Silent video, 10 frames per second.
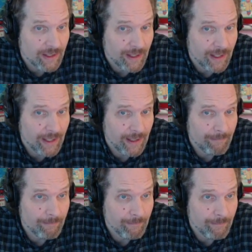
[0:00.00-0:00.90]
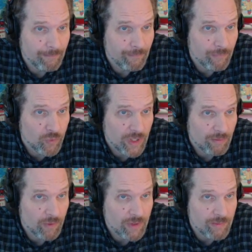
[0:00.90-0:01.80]

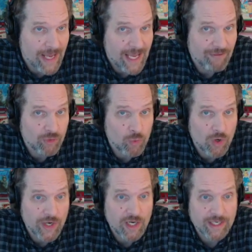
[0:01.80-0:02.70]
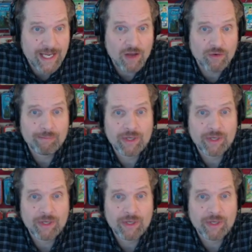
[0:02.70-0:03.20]
We may have the warrior count,